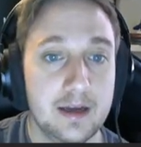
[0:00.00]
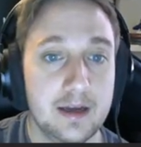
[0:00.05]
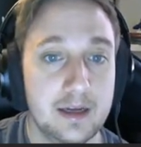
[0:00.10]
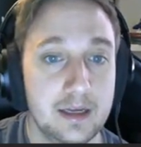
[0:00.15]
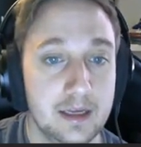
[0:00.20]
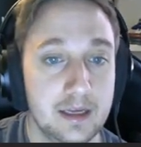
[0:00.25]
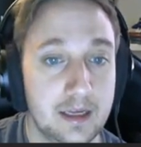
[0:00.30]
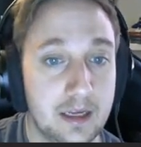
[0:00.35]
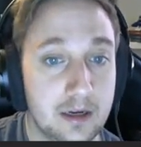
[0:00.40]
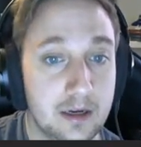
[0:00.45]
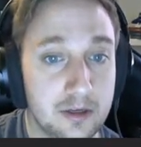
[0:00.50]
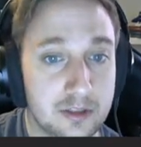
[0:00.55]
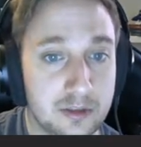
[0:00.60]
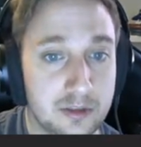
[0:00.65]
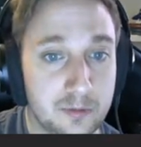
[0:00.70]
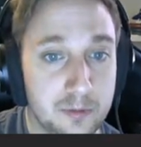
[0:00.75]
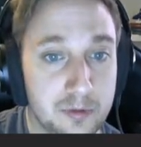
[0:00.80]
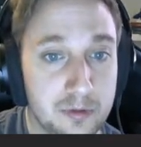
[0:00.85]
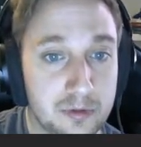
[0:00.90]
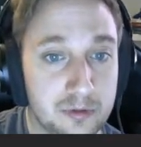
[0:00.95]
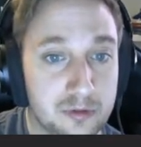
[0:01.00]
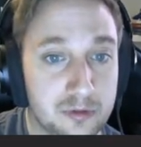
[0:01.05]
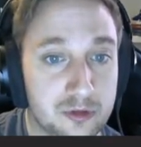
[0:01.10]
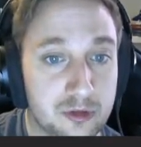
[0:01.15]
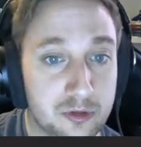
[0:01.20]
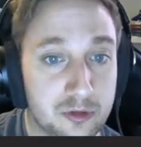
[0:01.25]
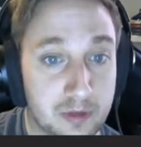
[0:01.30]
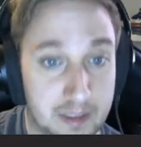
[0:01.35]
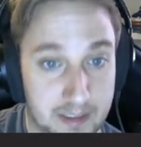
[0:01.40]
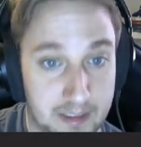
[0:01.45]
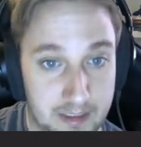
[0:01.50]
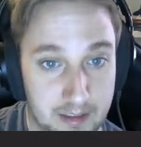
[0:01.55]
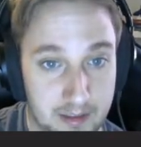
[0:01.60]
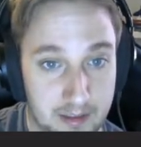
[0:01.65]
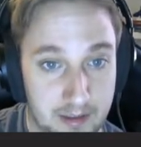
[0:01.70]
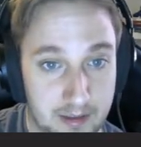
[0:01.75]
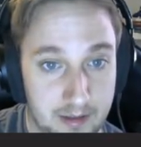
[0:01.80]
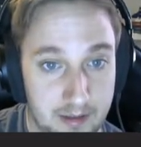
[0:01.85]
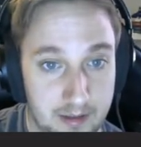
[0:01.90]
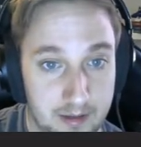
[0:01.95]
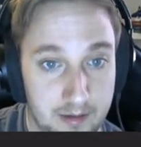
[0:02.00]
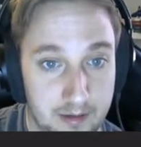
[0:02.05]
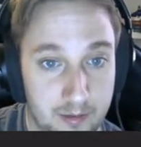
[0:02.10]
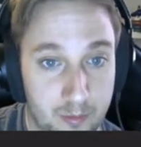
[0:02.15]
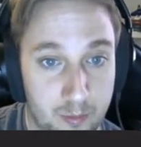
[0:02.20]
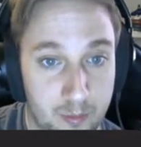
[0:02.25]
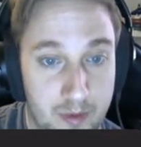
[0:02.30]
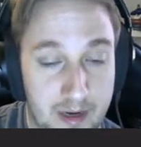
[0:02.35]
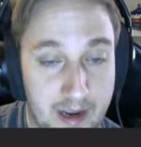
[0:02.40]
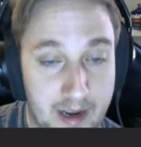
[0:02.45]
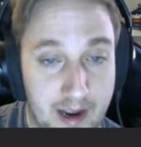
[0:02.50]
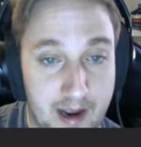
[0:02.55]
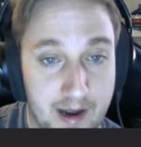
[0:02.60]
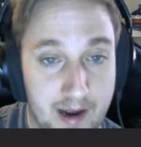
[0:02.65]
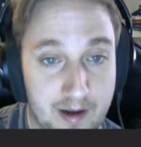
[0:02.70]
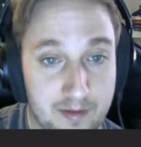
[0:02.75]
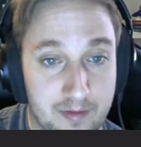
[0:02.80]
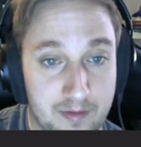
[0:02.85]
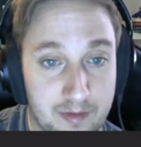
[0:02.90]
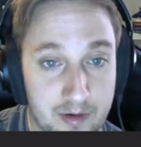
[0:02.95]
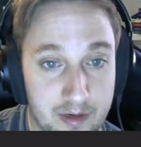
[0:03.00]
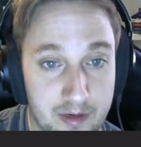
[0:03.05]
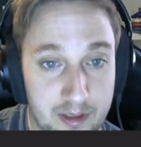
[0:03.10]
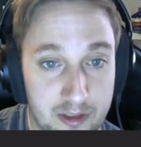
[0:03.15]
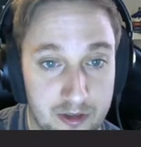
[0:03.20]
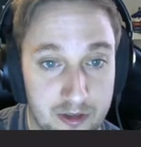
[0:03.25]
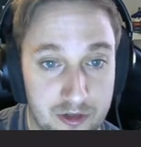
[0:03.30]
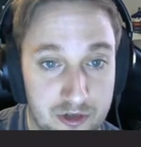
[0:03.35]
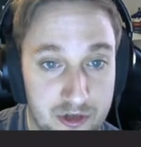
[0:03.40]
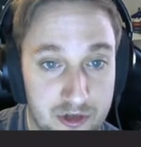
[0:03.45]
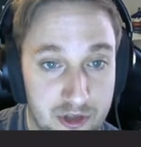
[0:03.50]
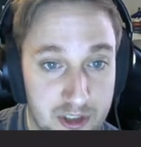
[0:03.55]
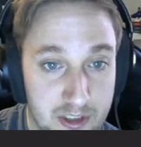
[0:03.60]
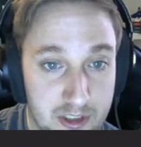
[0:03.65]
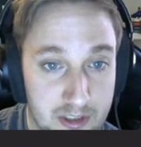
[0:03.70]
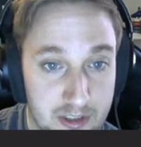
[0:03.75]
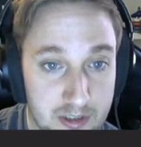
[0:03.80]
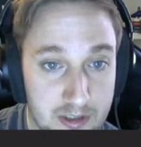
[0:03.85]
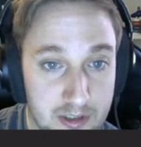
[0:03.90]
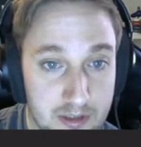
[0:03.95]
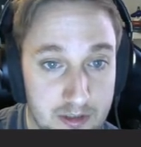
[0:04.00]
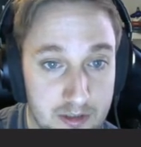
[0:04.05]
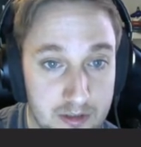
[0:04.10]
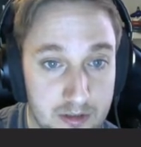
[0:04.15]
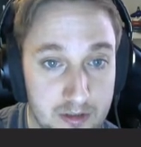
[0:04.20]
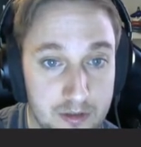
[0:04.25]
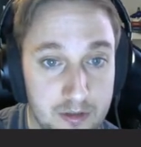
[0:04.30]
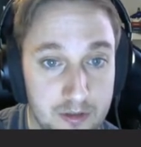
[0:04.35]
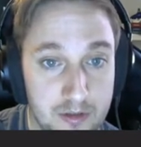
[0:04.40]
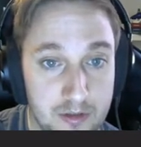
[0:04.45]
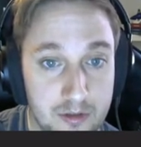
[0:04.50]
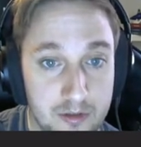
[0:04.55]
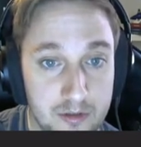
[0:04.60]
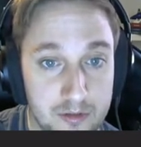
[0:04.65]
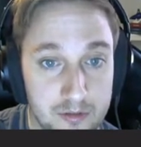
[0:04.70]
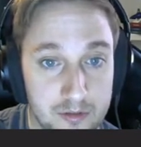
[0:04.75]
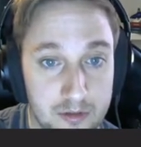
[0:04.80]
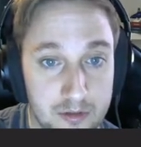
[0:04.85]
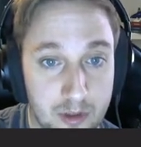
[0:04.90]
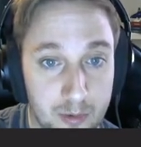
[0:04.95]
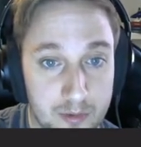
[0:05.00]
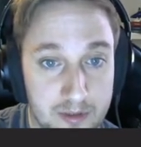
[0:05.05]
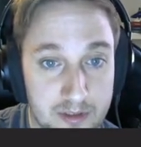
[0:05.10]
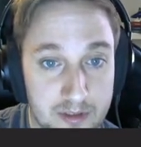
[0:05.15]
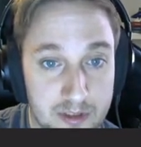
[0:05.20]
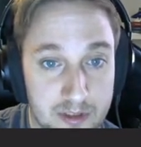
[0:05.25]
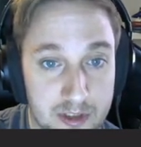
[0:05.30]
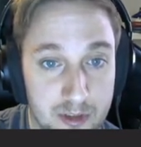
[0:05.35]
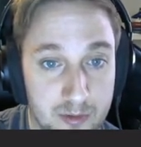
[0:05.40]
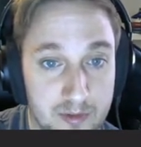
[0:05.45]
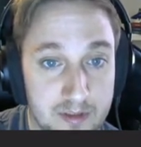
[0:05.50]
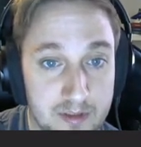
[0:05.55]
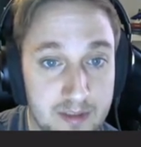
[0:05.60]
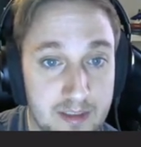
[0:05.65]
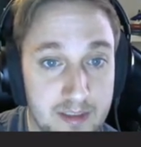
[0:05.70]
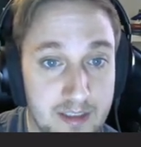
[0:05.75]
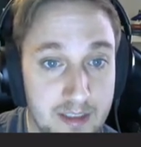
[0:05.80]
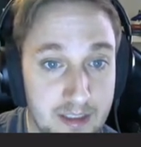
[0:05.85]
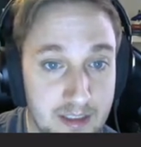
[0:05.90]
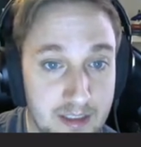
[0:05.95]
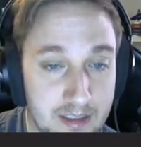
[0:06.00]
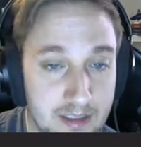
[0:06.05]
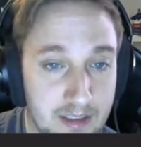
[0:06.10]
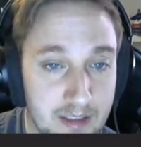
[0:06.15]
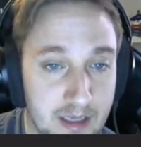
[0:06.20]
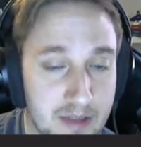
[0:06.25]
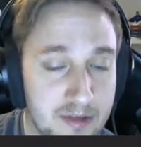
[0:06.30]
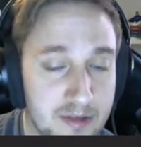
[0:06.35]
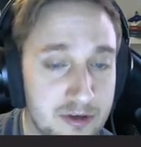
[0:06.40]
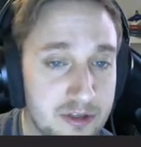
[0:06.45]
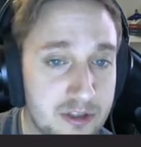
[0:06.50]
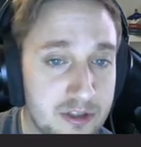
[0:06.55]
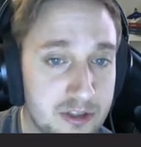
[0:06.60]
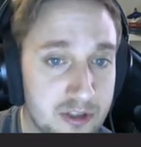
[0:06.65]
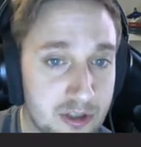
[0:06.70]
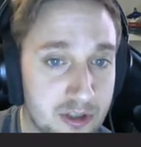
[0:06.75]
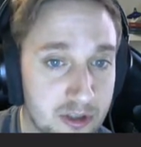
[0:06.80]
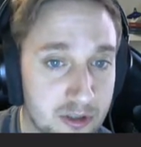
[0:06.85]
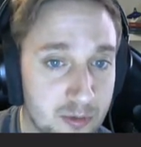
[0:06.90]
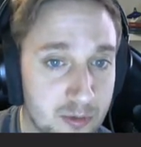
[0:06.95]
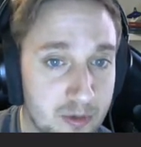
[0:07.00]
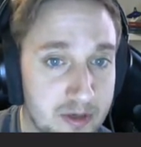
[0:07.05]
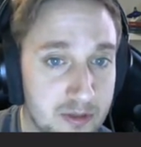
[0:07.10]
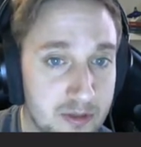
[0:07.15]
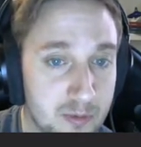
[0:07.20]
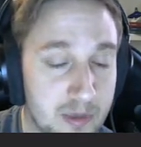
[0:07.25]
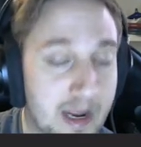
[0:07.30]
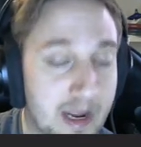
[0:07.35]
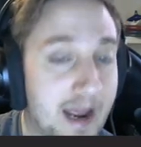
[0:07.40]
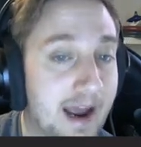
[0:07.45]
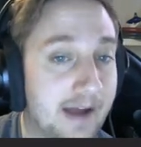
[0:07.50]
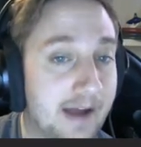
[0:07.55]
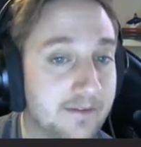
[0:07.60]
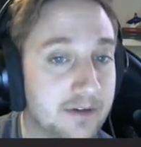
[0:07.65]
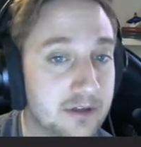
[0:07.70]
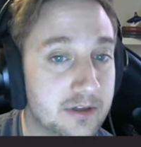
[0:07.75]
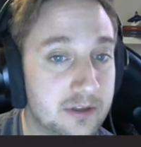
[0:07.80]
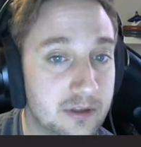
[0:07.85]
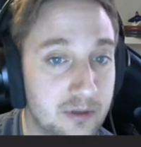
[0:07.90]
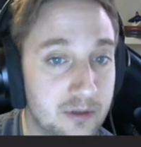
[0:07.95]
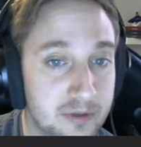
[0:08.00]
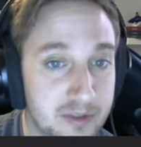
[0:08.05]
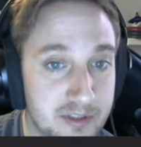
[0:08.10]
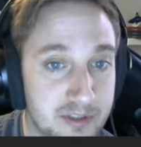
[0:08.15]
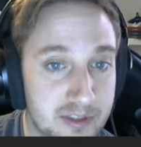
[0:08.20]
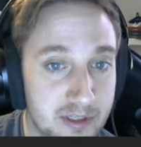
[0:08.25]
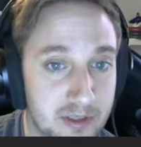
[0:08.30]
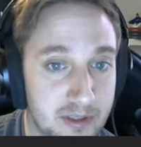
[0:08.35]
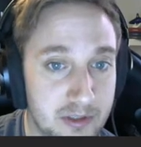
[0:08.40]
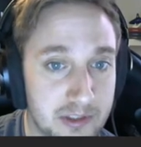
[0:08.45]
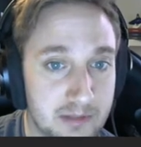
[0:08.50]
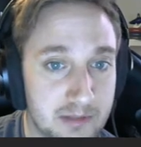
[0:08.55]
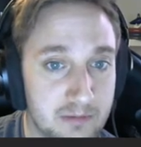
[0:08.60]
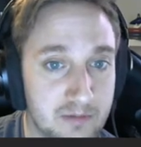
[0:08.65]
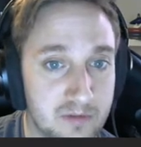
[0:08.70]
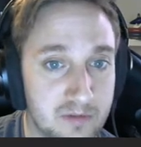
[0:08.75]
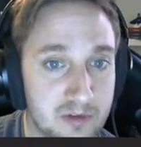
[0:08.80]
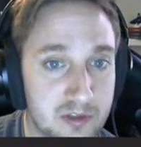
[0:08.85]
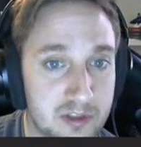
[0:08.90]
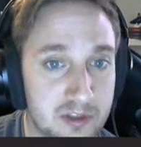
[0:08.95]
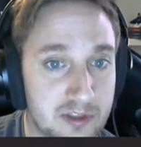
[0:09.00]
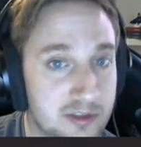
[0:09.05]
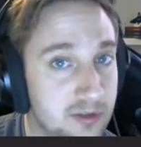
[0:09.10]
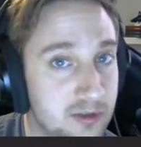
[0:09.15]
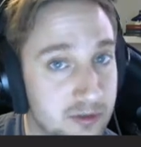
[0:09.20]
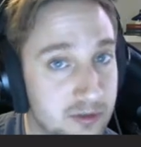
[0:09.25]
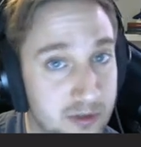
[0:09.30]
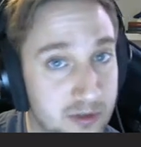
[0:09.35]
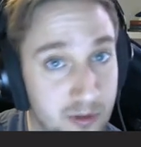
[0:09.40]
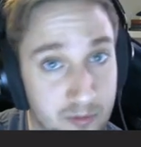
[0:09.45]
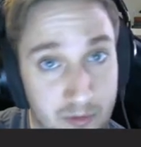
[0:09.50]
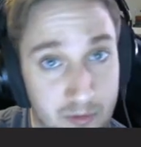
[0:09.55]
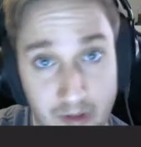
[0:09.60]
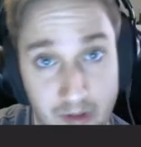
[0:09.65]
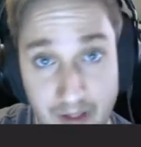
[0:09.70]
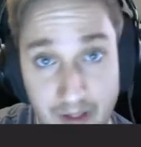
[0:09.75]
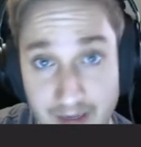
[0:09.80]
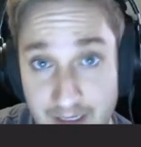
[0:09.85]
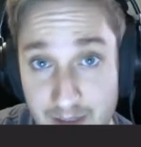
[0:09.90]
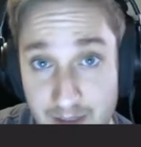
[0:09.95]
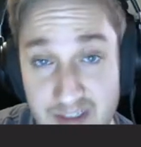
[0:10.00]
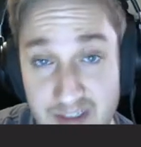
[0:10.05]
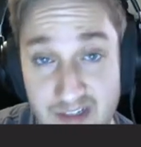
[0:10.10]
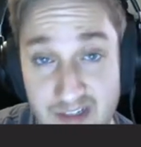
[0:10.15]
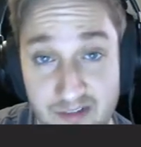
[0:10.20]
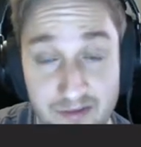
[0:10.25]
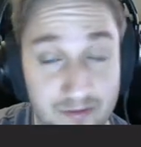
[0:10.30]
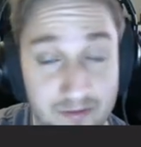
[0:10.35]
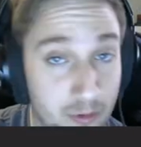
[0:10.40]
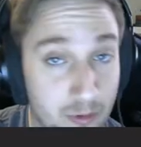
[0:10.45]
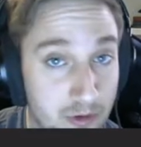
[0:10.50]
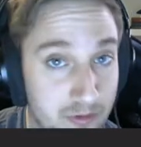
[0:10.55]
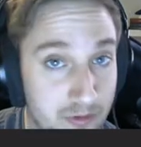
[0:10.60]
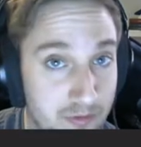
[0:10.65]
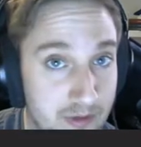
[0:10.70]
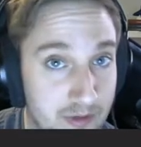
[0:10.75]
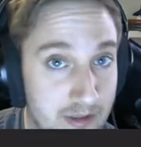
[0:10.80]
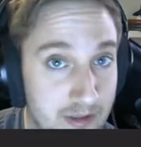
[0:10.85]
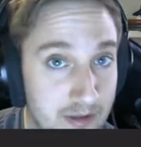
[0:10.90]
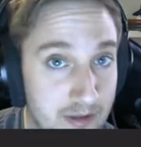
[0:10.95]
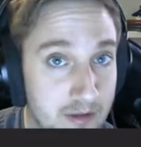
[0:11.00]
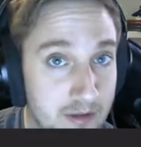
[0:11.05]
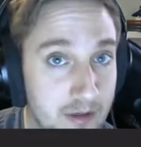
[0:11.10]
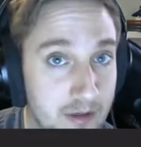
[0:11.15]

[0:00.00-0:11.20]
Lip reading: Here's a little tricky. We have a G going to an E, and there's certain ways we have to do this. I know some of us still don't really like using fourth finger